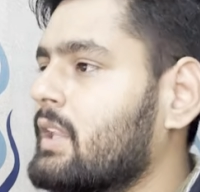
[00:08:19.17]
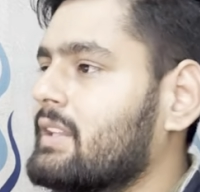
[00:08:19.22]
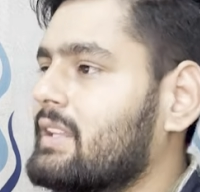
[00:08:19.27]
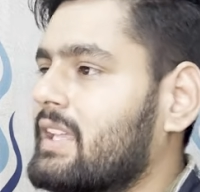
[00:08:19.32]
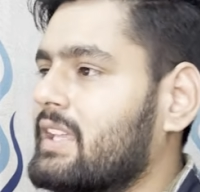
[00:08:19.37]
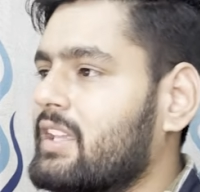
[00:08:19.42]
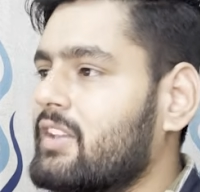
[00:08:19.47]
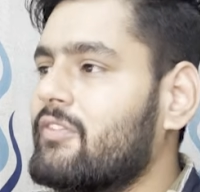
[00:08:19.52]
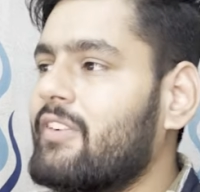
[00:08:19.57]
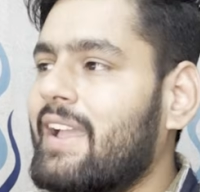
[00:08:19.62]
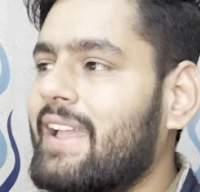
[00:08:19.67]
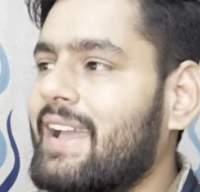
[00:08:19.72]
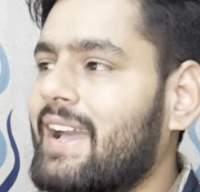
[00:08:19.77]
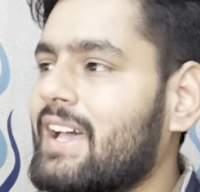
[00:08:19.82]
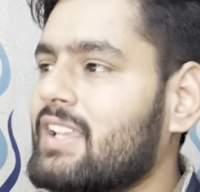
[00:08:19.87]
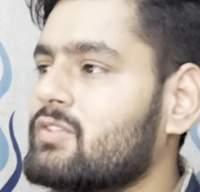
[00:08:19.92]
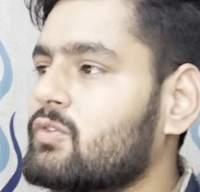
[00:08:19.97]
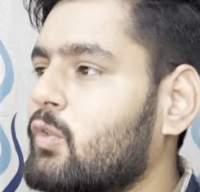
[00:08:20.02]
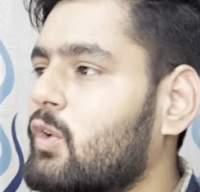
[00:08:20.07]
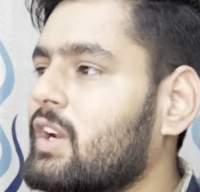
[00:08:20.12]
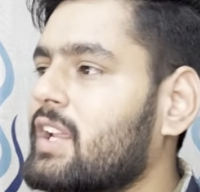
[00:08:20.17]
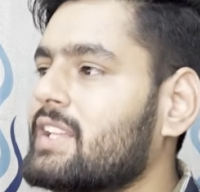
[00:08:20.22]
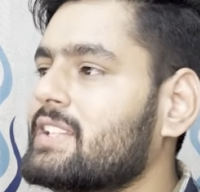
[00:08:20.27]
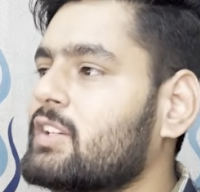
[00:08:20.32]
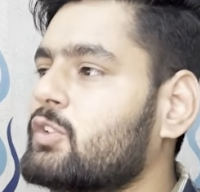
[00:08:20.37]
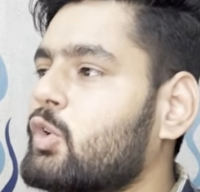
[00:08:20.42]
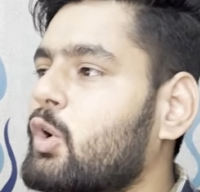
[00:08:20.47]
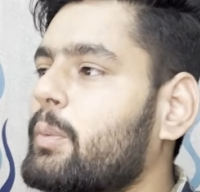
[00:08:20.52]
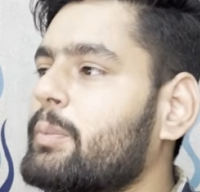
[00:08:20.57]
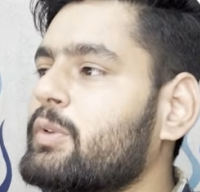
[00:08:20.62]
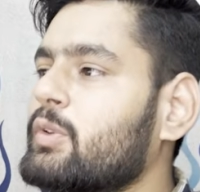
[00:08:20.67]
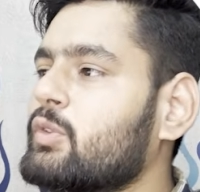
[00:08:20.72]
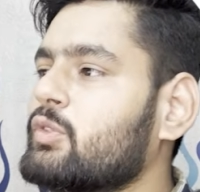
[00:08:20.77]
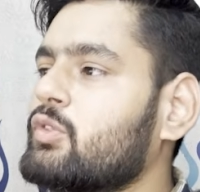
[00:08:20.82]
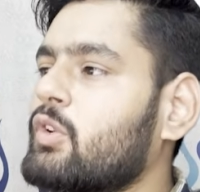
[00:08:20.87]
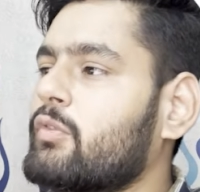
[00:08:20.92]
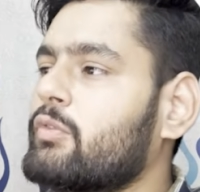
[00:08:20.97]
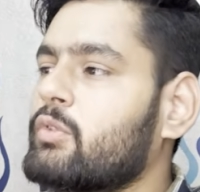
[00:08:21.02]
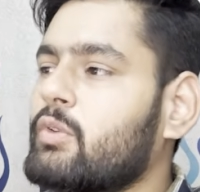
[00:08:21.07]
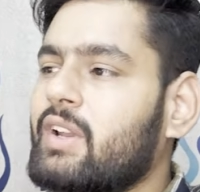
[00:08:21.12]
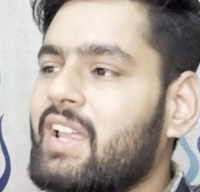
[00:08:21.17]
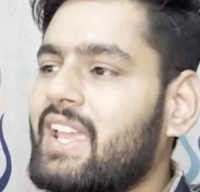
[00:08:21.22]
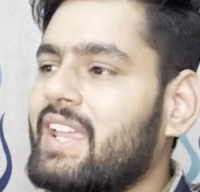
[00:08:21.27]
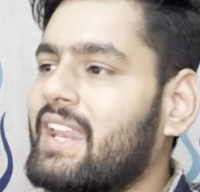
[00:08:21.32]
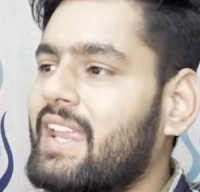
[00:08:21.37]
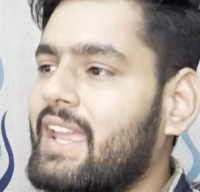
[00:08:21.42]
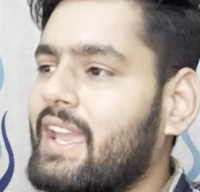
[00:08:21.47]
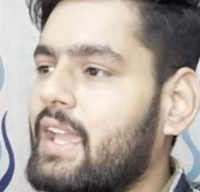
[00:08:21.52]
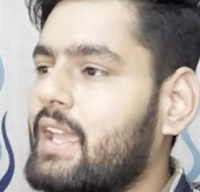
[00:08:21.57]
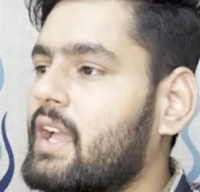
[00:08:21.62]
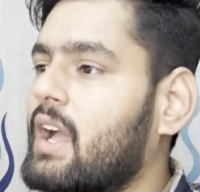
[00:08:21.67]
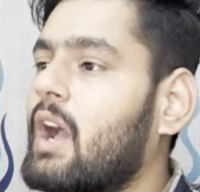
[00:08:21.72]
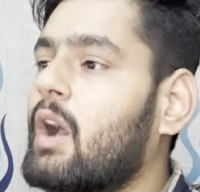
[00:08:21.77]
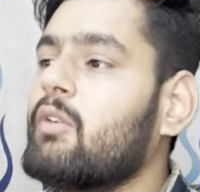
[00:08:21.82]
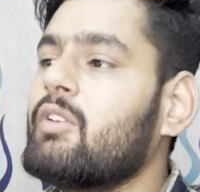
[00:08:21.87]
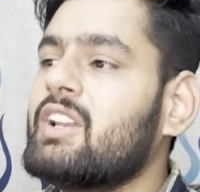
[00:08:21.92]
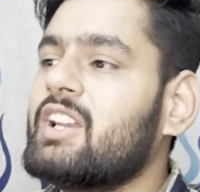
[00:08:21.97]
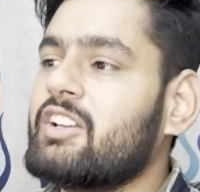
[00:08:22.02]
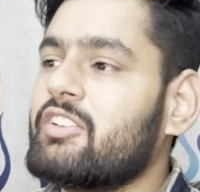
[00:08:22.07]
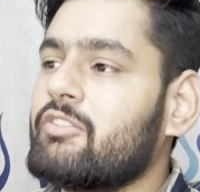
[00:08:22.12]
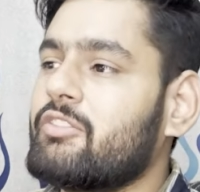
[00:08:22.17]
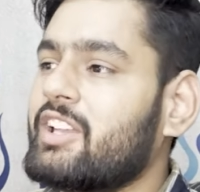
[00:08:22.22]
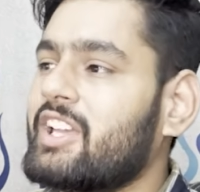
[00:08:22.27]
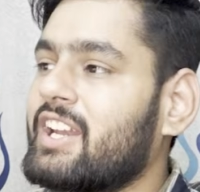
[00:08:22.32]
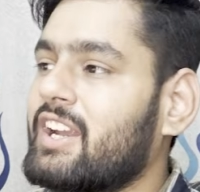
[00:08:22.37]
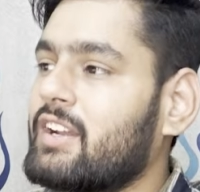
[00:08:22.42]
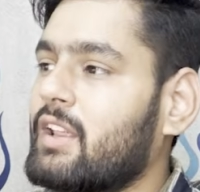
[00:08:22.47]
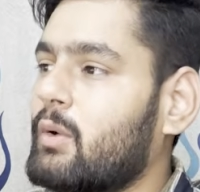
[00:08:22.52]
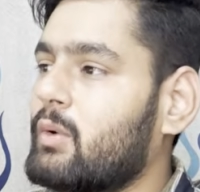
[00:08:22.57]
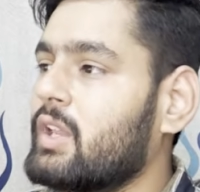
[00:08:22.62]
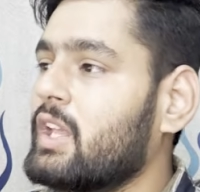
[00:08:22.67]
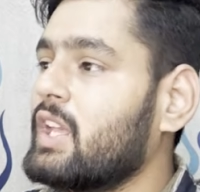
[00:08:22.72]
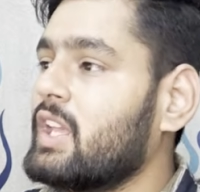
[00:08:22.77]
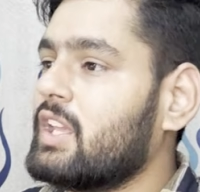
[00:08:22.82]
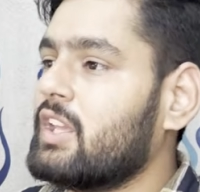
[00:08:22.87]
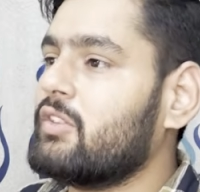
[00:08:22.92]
if I ask what are the top news of today in AI, how will it figure it out?